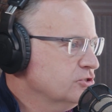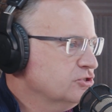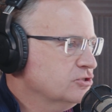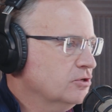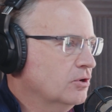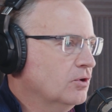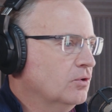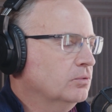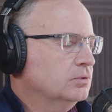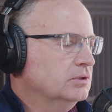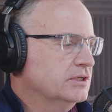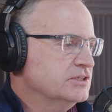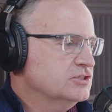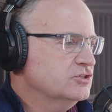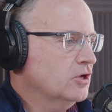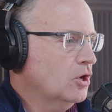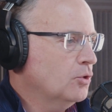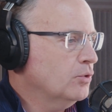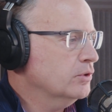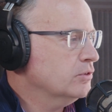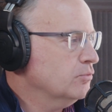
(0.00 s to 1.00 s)
So let's
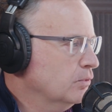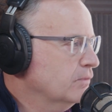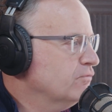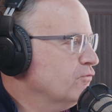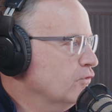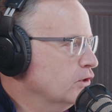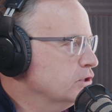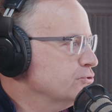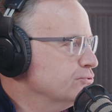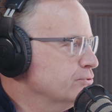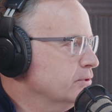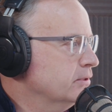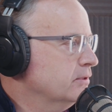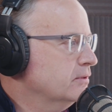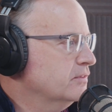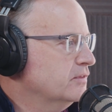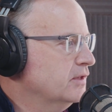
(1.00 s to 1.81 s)
go with a refrigerant